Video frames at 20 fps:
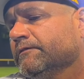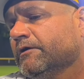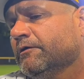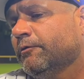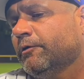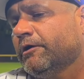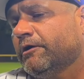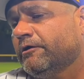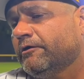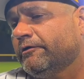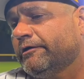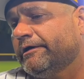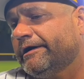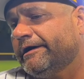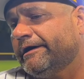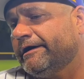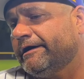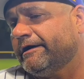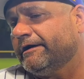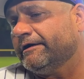
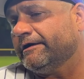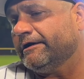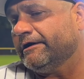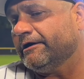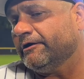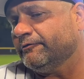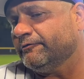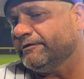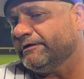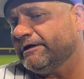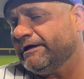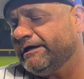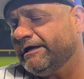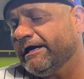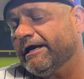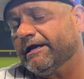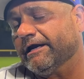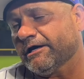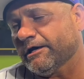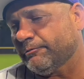Well, you know, he
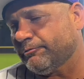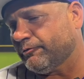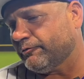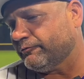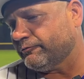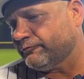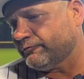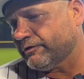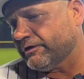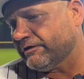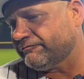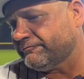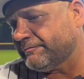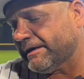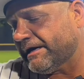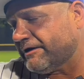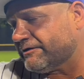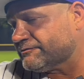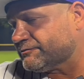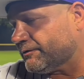had a couple rough
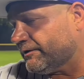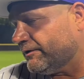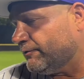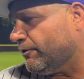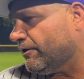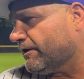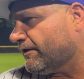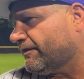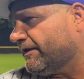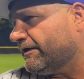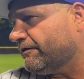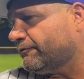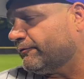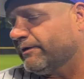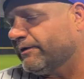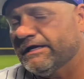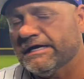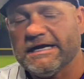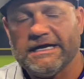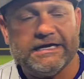batters where he walked, I think,
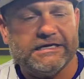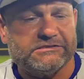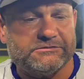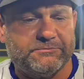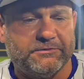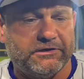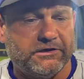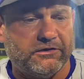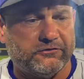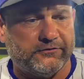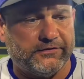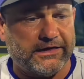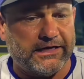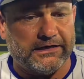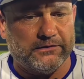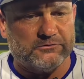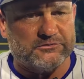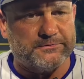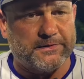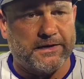three guys. But other than
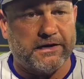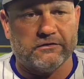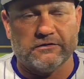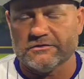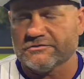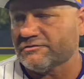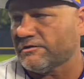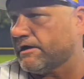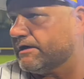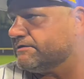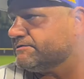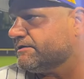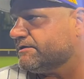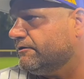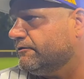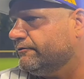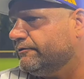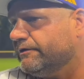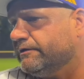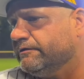that, he was pounding the strike
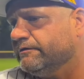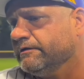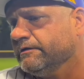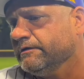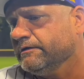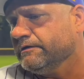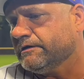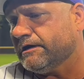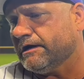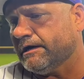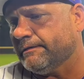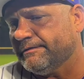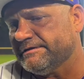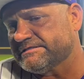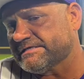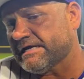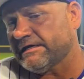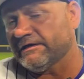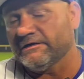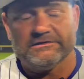zone. And
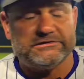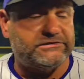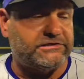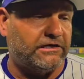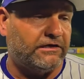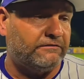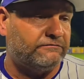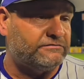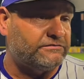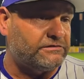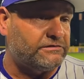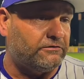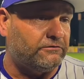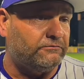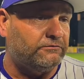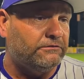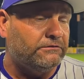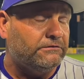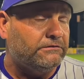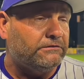he's got good stuff.
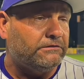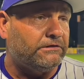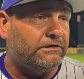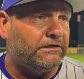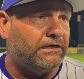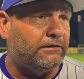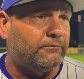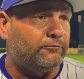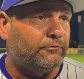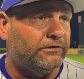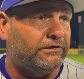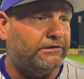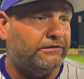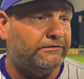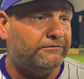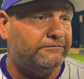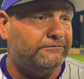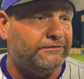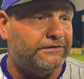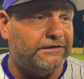So we
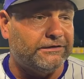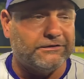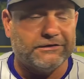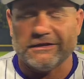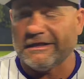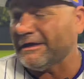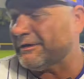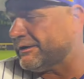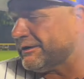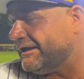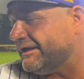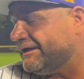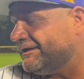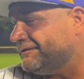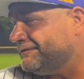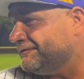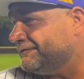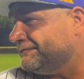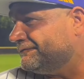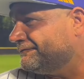didn't allow a
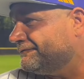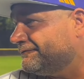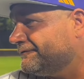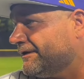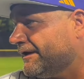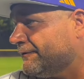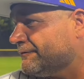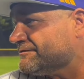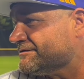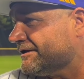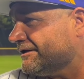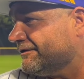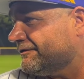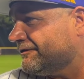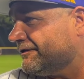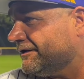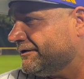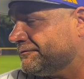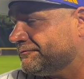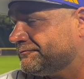hit, and that was a good
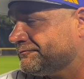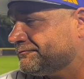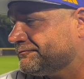thing.